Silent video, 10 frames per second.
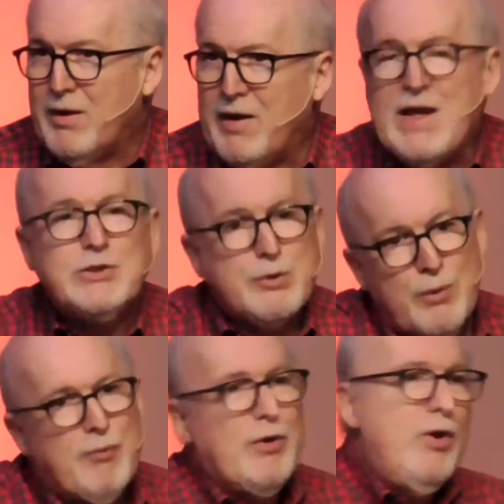And that's
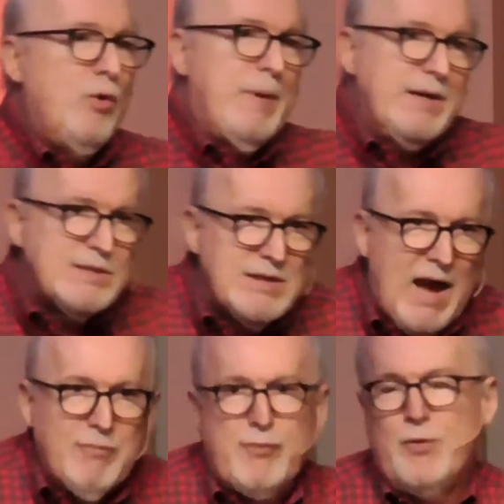true for you, but it's
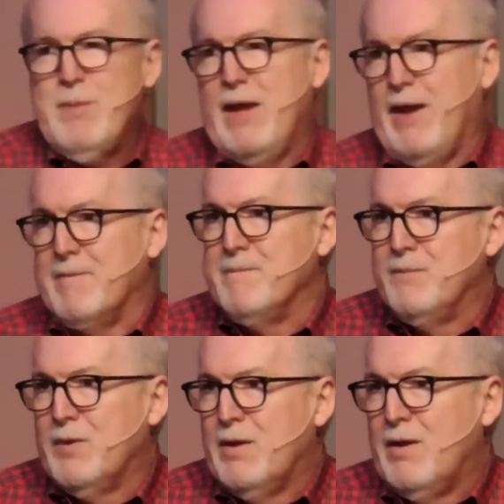not for me.
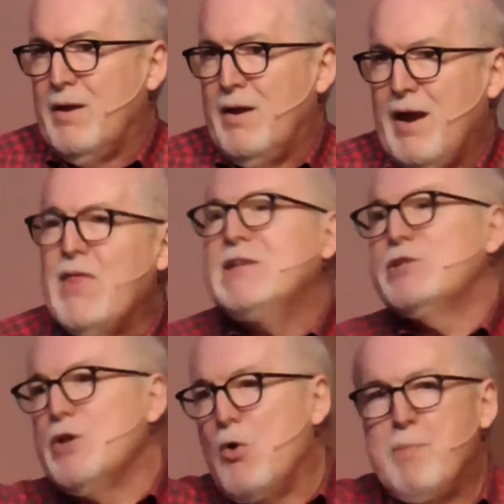And
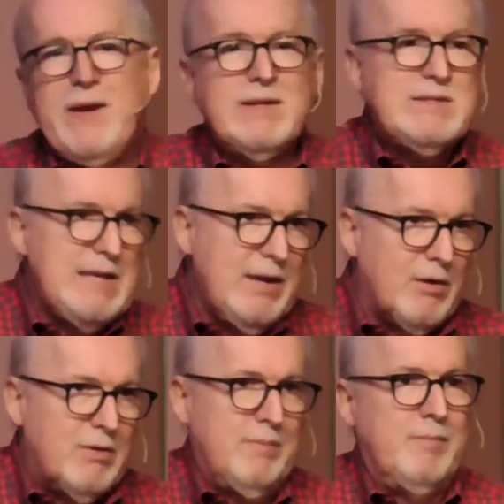that's no big
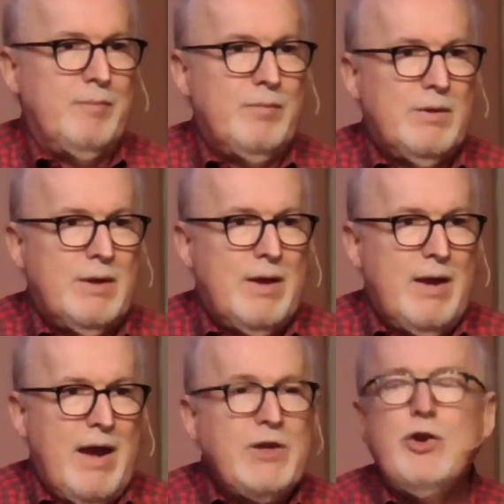deal.
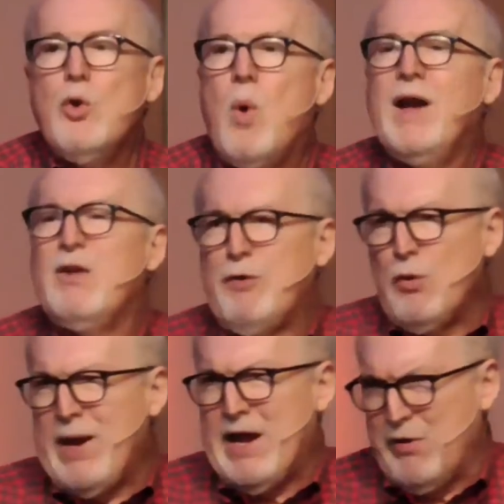And you know what? If
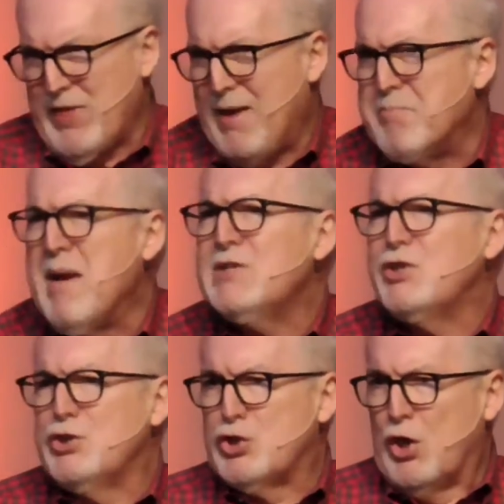you hear that
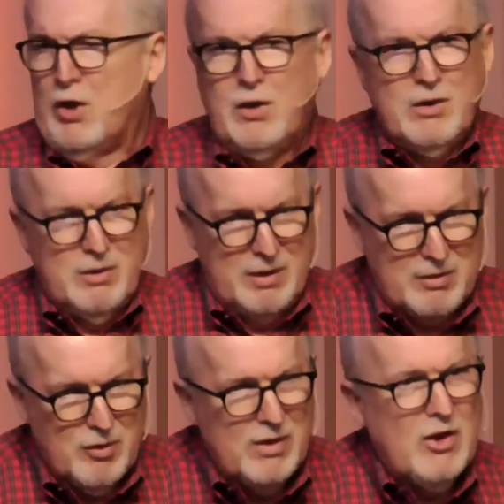message
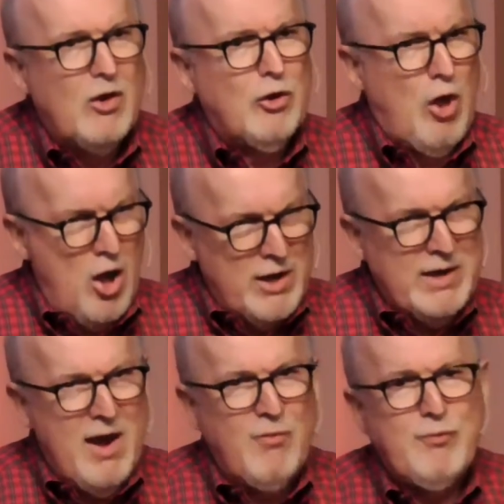long
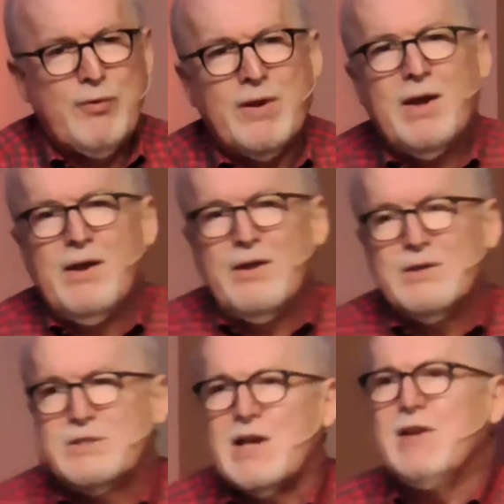enough,
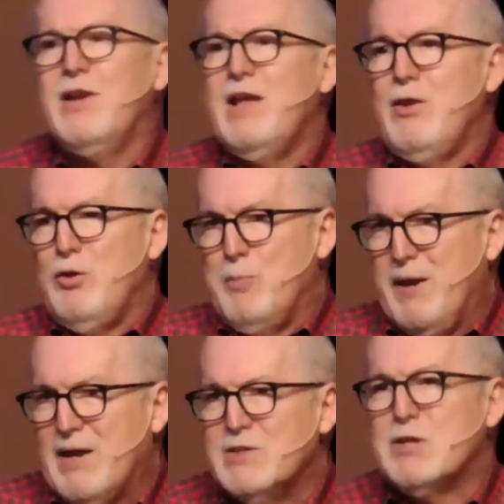suddenly you
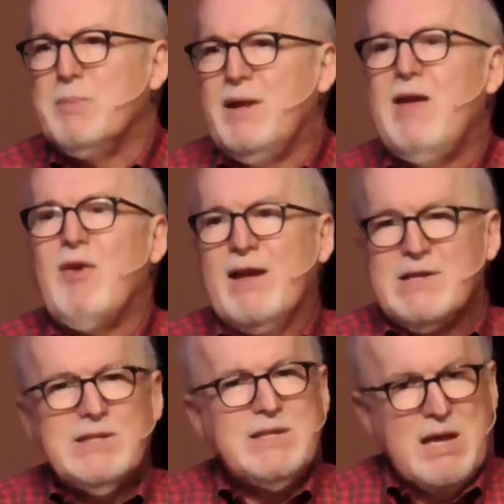begin to believe, I
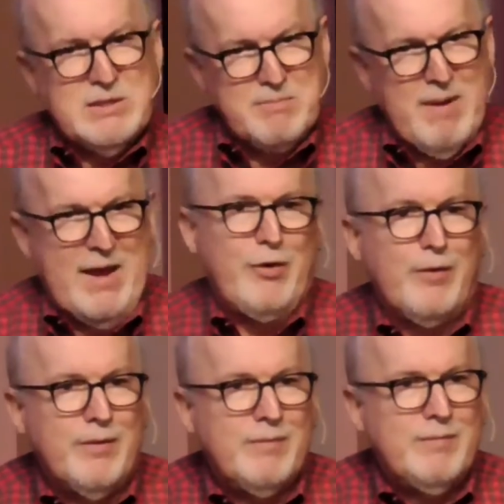guess it doesn't
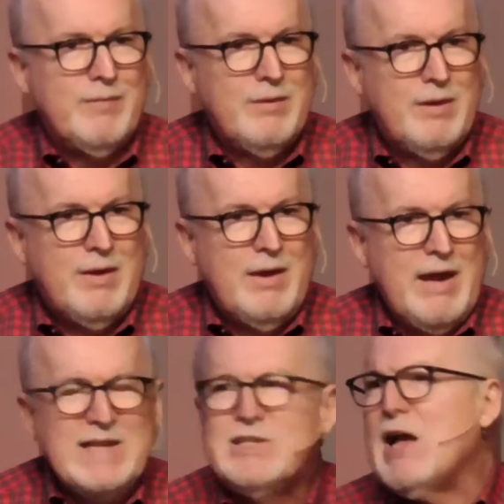matter.
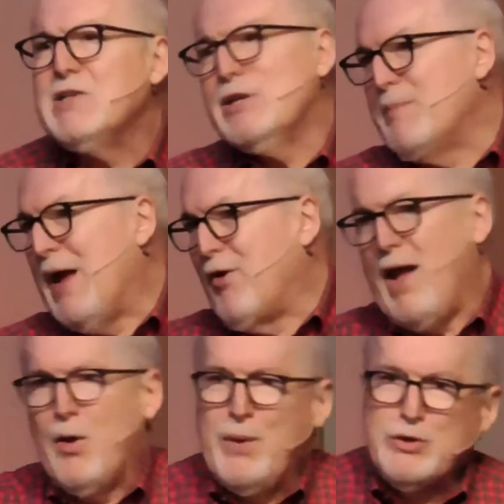It doesn't matter
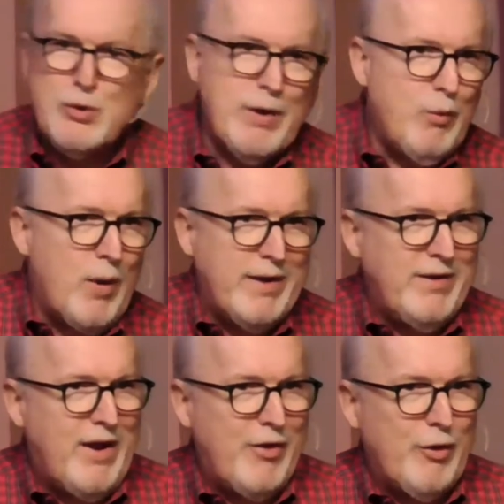how we treat one
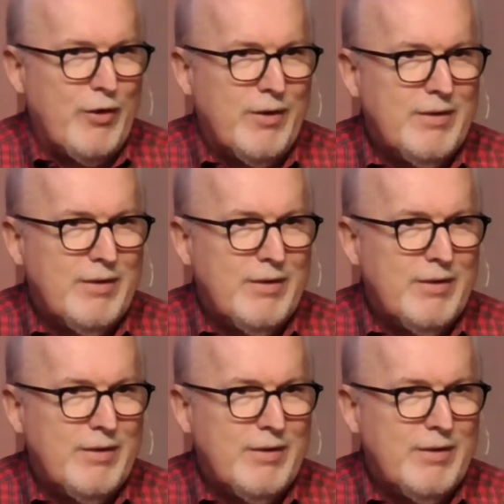another.